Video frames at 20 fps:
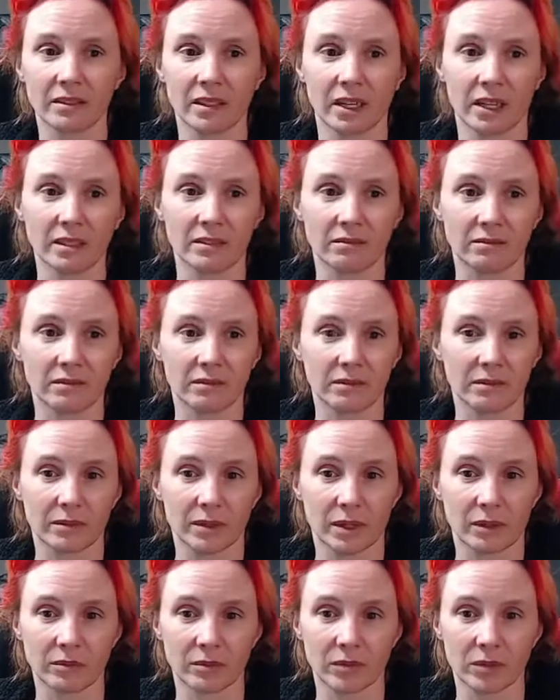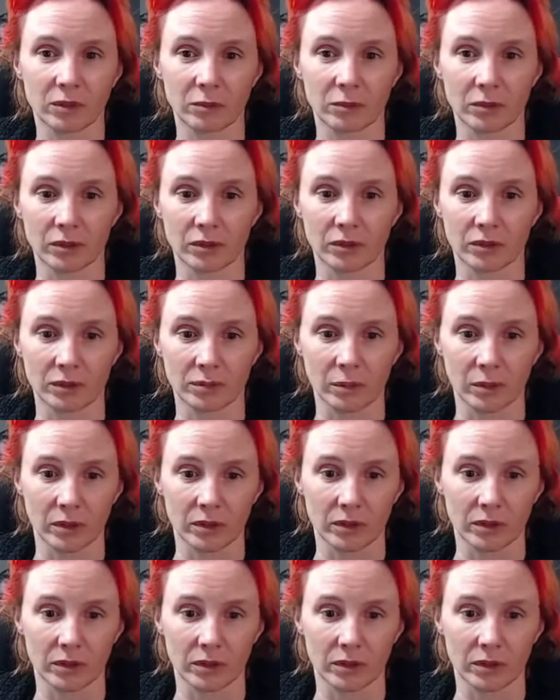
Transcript: I am super stoked about